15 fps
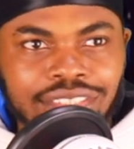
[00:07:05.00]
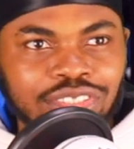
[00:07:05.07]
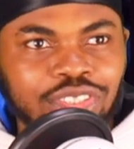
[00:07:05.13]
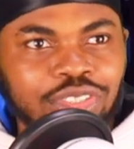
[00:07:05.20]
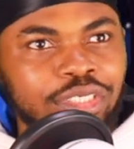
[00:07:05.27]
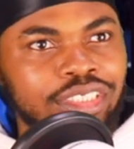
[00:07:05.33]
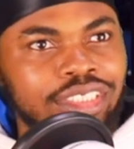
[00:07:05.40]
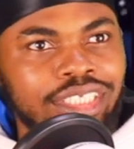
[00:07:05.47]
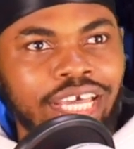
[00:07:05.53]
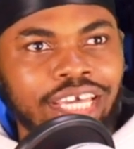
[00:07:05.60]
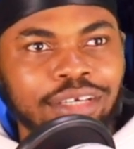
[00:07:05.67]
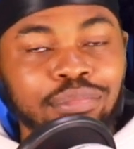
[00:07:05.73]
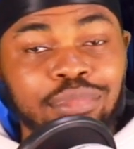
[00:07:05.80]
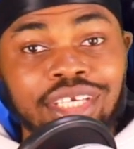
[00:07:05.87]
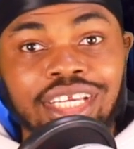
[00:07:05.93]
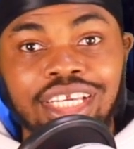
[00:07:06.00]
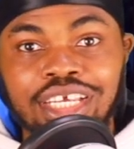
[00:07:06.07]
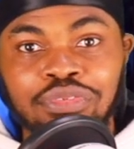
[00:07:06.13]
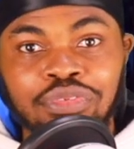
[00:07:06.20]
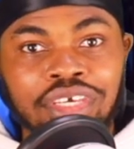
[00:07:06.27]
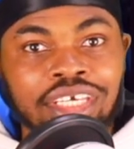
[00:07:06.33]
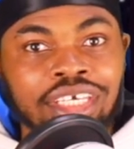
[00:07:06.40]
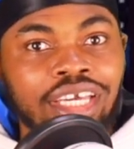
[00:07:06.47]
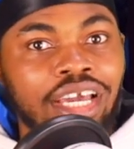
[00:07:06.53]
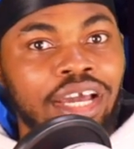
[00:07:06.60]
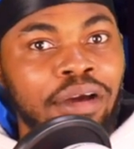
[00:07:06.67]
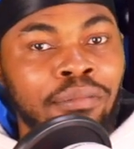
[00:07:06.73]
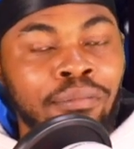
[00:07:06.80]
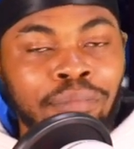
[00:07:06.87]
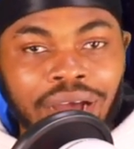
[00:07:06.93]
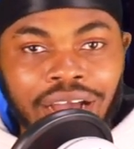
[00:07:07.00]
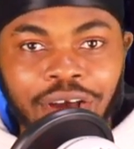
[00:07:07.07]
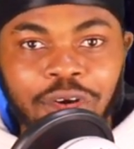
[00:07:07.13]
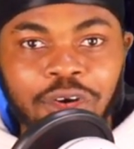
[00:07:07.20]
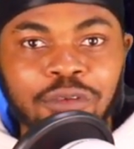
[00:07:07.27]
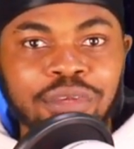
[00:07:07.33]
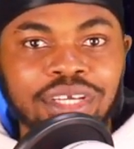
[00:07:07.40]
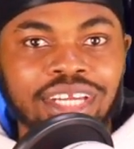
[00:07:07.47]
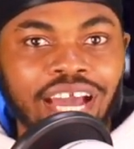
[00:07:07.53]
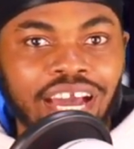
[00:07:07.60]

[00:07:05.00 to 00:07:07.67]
is just like me living back home in